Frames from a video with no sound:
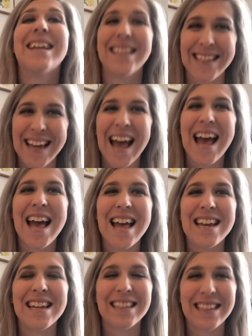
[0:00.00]

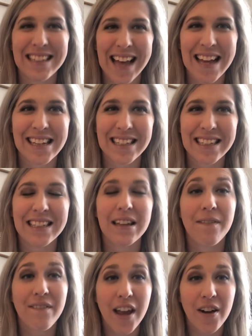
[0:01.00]
10 cents.
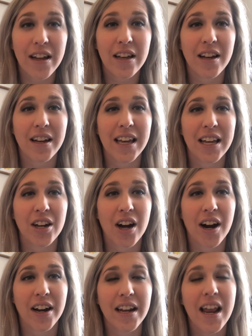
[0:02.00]
Very good,
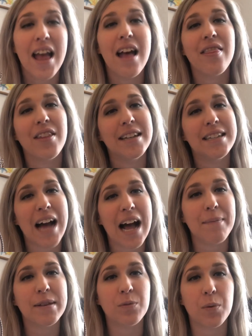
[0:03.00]
kindergarten. The
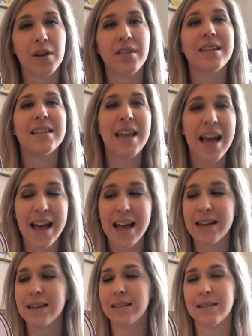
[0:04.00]
dime is worth
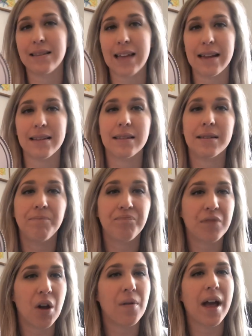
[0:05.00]
10 cents.
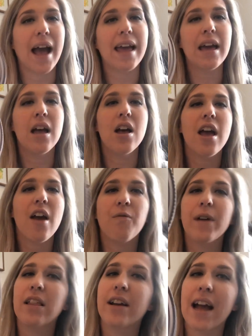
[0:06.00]
Okay, if
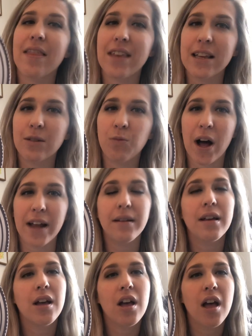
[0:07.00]
we look at this one,
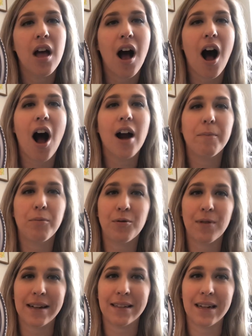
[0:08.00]
our
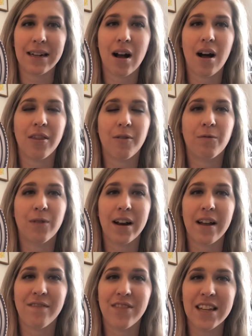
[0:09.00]
president on the
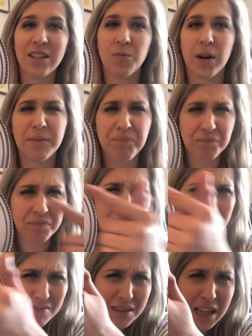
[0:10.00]
front of this one
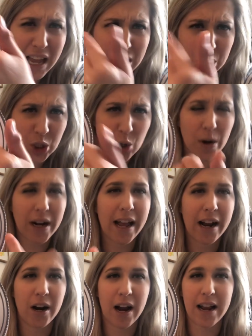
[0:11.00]
has short
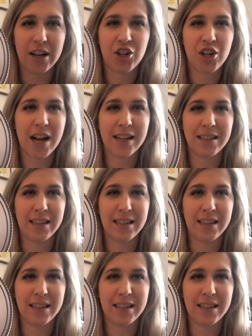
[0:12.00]
hair and just